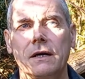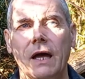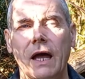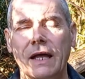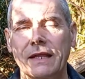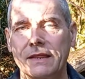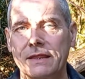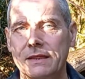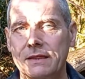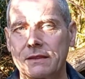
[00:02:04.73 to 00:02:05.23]

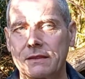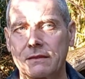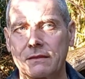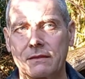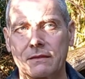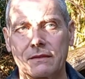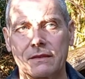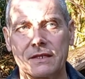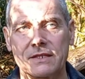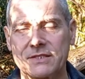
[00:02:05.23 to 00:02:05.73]
at
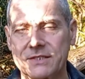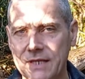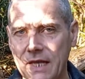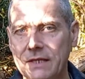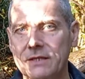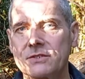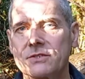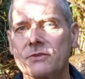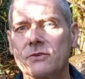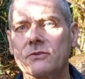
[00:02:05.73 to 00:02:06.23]
the
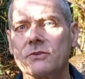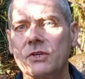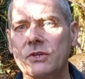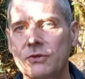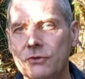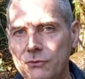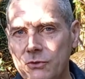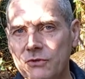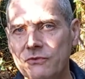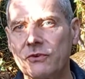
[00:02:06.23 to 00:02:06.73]
center of the
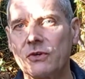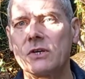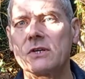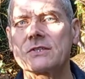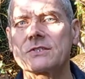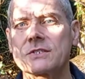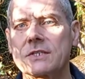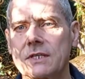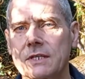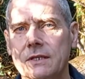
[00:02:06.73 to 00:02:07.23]

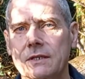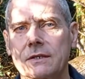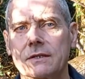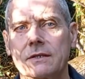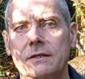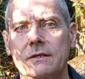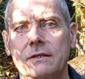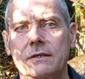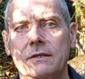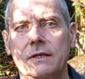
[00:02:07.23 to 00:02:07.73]
universe,
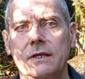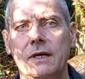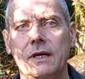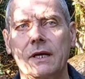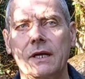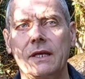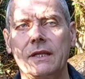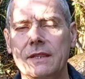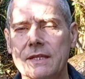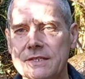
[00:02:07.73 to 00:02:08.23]

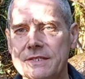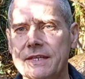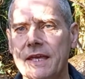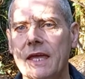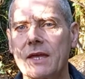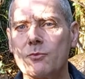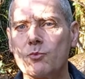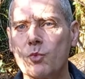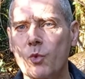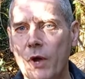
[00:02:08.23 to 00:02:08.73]
in the
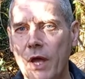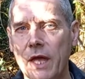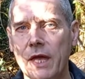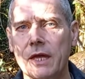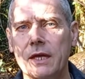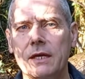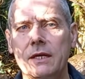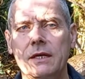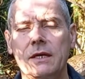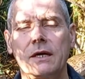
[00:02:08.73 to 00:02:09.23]
same
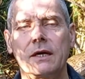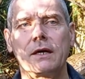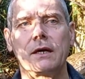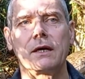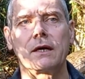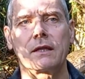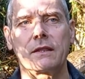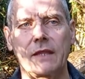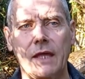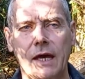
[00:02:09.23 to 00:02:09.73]
way
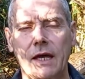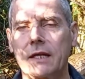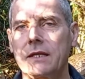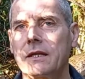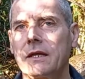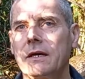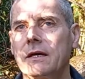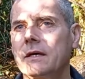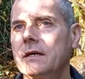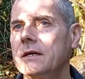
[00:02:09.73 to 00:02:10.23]
that
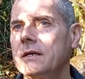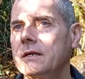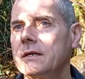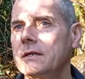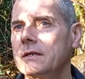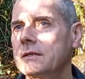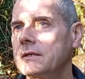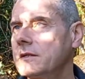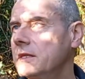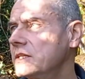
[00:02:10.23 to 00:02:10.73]

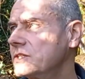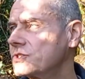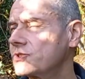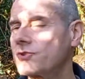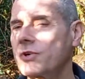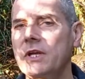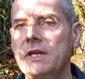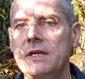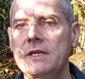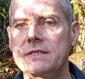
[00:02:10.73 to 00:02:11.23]
these
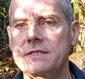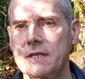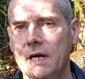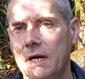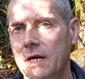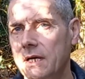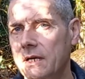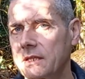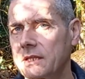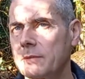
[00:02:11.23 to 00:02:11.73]
trees
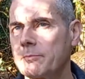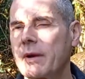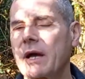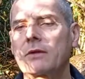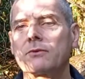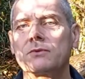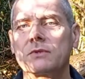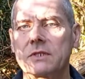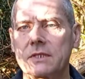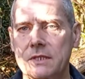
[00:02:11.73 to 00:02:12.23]
are, the
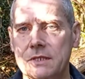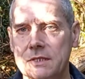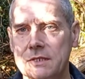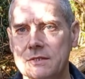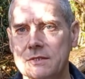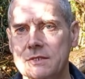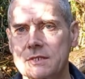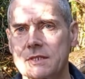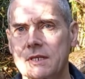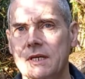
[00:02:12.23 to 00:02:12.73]

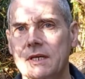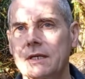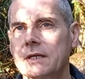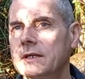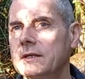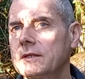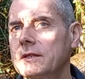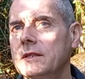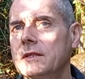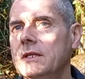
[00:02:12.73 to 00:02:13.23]
mountains,
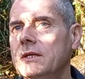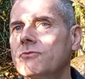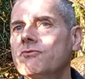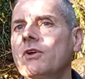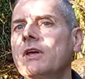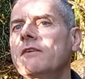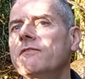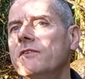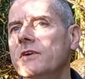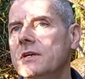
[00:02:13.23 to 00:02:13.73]
the
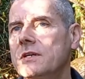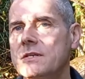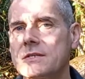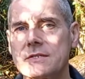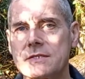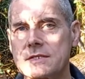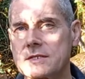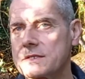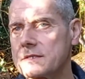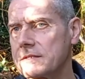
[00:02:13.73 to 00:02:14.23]

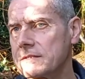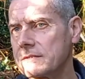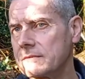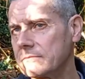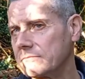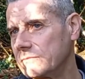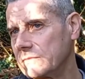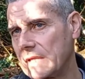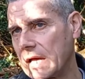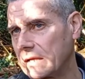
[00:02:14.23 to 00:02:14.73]
rivers
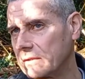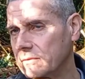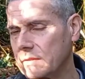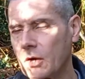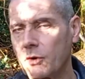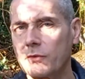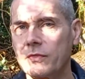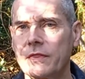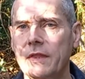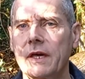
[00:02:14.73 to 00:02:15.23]
that
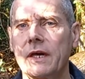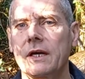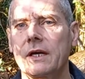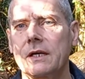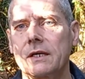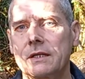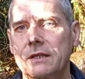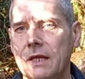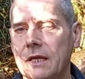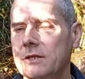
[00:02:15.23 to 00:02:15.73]
down
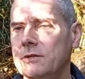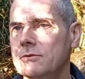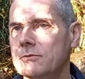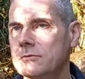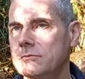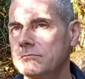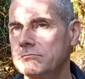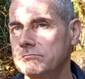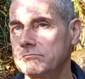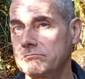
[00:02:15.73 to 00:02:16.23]
there that you
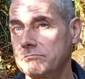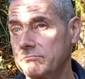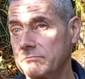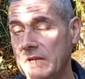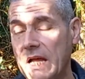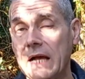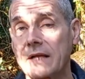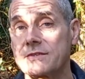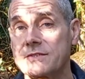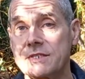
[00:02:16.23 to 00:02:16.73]

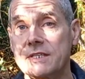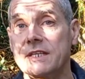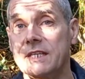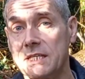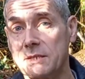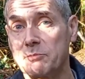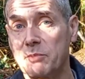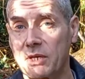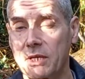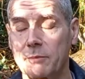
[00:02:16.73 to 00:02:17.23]
can't
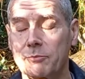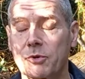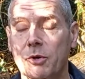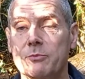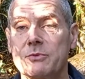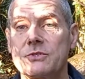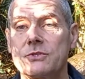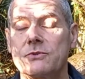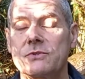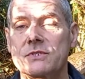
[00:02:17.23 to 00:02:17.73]
see, but I
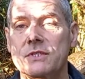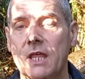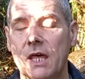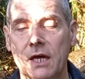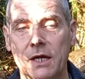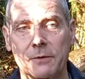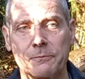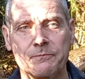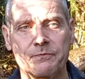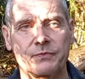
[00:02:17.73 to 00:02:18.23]
promise you is
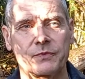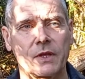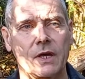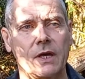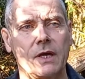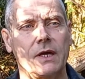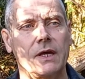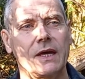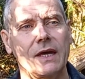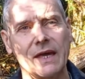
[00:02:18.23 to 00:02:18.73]
there,
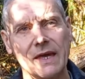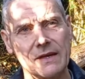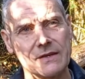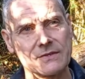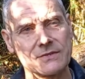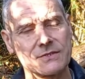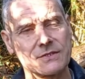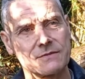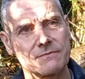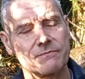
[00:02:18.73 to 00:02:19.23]

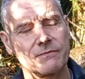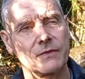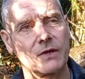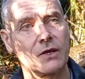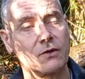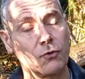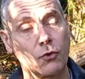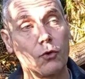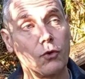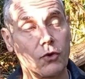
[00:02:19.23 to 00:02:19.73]
is,
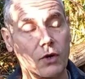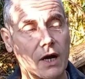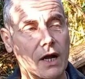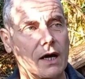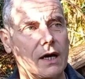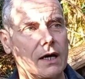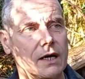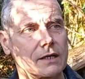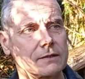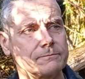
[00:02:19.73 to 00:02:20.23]
and all
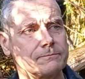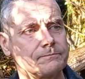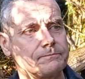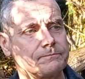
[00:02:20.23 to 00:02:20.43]
are.